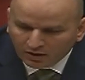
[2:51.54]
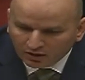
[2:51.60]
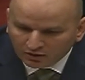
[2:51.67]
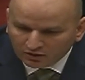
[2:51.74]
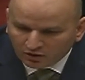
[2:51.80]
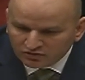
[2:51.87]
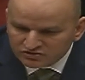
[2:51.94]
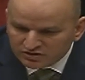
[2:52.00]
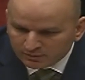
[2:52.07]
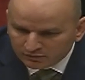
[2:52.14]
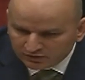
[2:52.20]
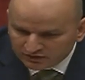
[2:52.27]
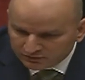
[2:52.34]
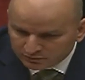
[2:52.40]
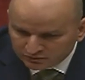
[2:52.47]
a large number
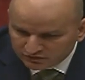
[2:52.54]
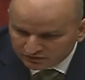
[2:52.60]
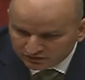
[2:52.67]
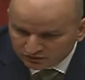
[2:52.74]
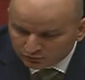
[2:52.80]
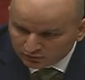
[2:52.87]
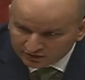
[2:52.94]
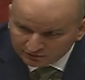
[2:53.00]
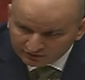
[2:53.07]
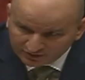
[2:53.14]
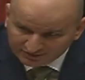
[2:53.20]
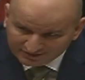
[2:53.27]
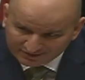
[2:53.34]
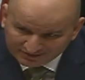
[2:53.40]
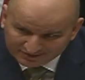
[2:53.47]
of these Brazilians were giving
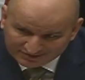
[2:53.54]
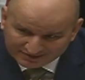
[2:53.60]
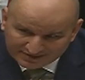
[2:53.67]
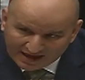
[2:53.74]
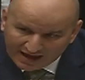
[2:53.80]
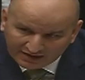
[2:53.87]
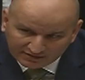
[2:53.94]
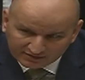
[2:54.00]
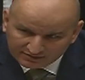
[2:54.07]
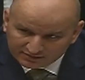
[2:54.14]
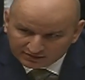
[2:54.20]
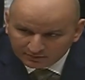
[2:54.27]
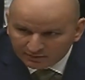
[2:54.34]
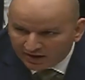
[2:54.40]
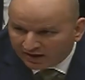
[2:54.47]
us the exact
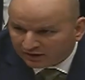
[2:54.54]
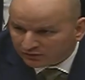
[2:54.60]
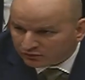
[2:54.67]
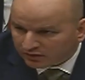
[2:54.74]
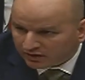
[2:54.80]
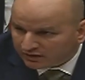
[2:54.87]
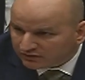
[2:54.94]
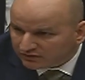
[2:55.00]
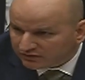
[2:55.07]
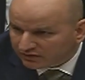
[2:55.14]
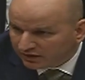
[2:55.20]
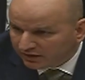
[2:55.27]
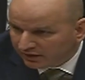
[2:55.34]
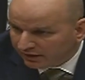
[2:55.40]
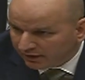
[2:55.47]
same address
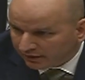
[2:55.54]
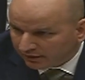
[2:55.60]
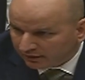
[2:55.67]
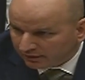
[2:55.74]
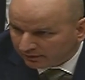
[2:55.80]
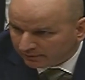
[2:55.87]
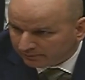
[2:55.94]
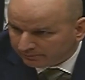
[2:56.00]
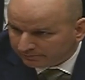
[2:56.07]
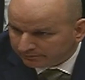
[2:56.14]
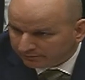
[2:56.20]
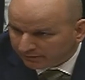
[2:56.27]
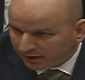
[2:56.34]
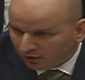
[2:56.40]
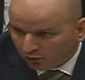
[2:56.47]

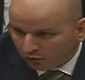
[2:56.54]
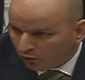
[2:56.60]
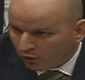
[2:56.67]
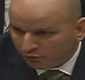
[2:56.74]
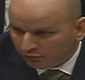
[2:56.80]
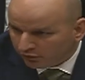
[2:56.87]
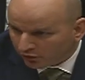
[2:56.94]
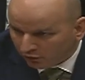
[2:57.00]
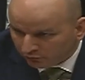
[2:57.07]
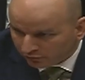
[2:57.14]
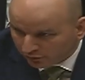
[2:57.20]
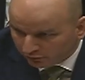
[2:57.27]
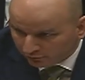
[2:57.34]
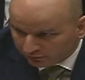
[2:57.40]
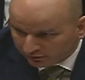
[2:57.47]
um, over and over.
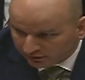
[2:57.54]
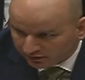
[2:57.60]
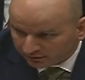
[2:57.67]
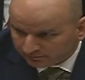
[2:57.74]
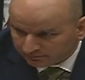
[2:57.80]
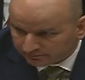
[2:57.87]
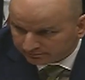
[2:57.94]
Large over. buildings,